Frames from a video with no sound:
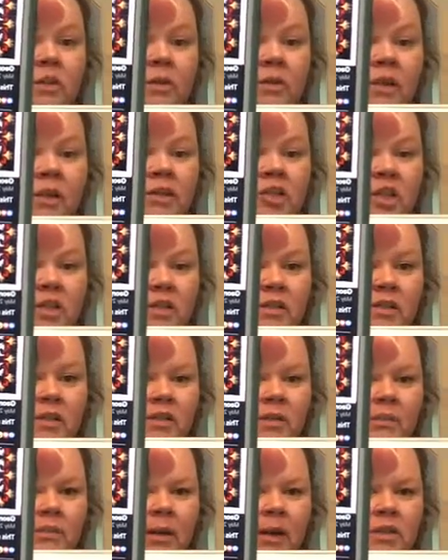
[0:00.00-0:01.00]
inches
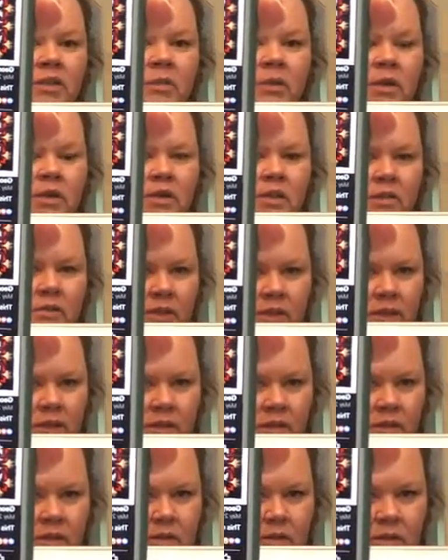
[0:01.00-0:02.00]
by 22
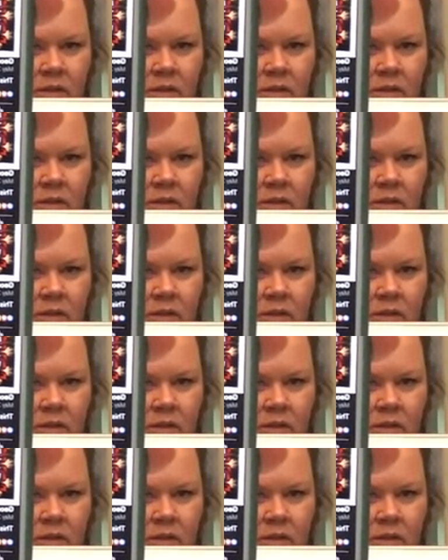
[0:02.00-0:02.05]
inches.